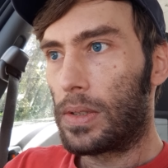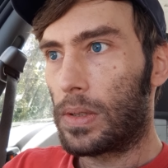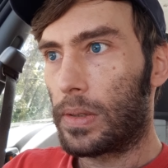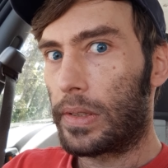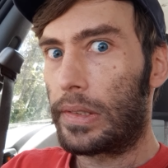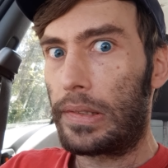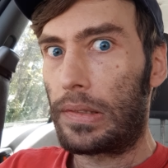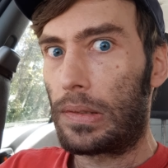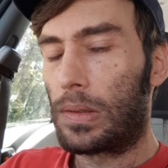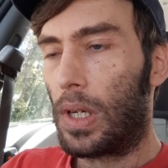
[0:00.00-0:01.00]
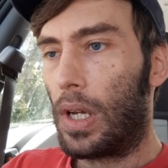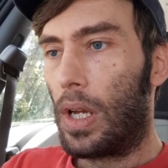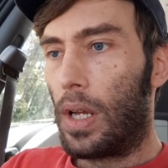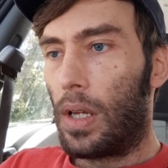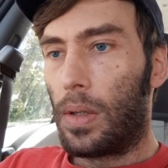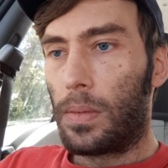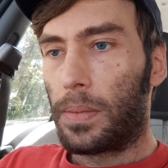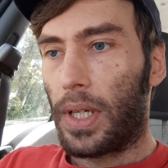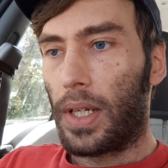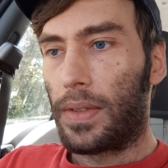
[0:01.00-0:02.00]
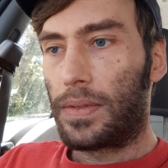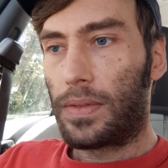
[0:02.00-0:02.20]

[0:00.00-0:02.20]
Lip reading: So I was like, uh-oh. But